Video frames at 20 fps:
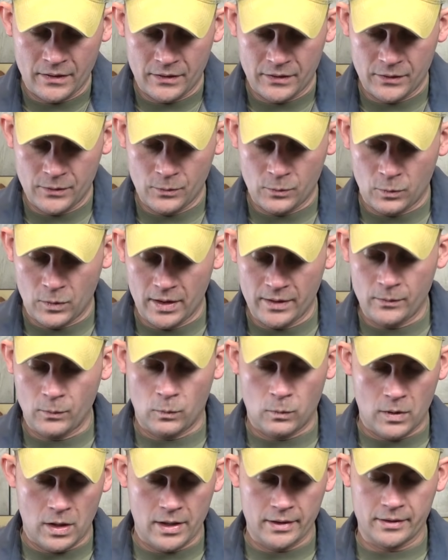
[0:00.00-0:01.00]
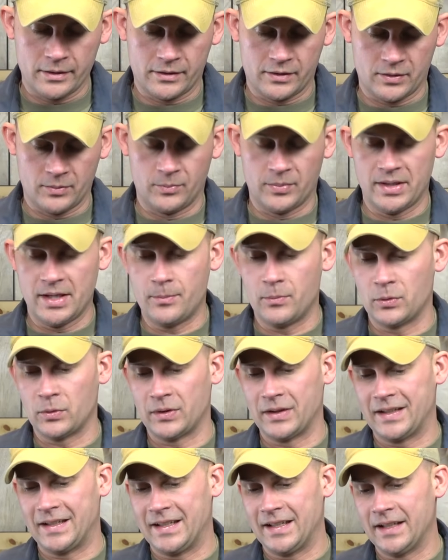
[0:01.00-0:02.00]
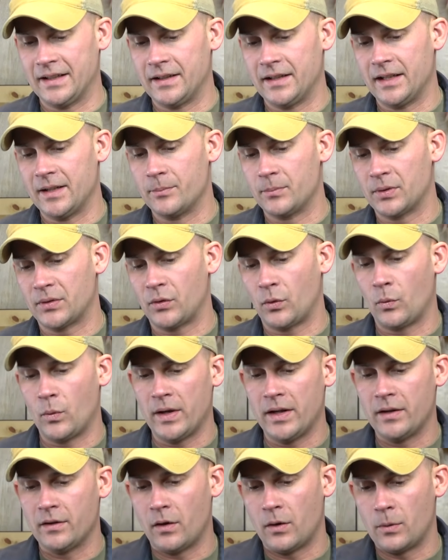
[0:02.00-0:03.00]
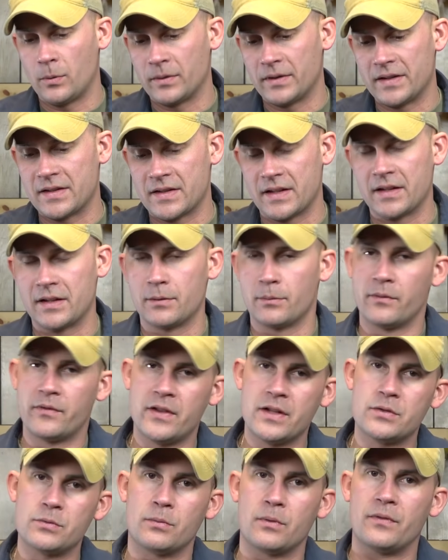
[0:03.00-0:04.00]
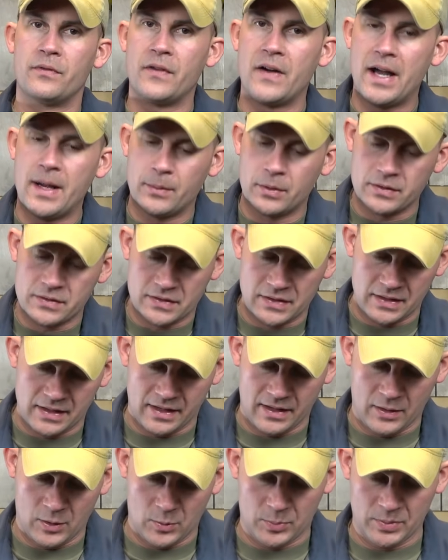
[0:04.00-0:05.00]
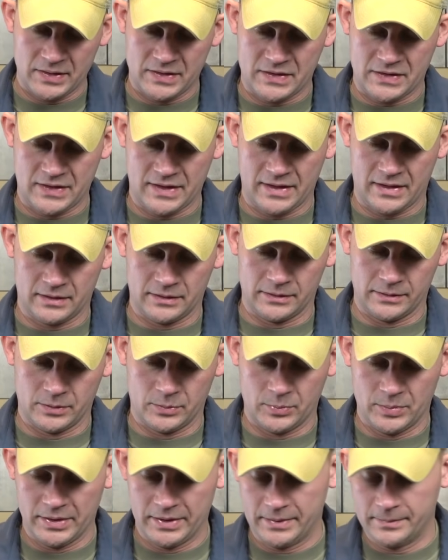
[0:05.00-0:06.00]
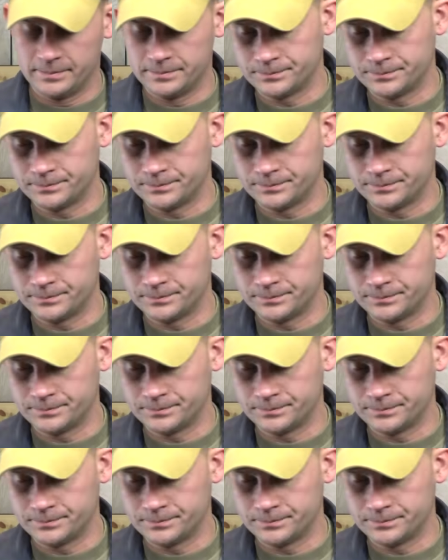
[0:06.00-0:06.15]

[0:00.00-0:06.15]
you want water to be able to get in between all of these individual fibers and help it sink a little bit.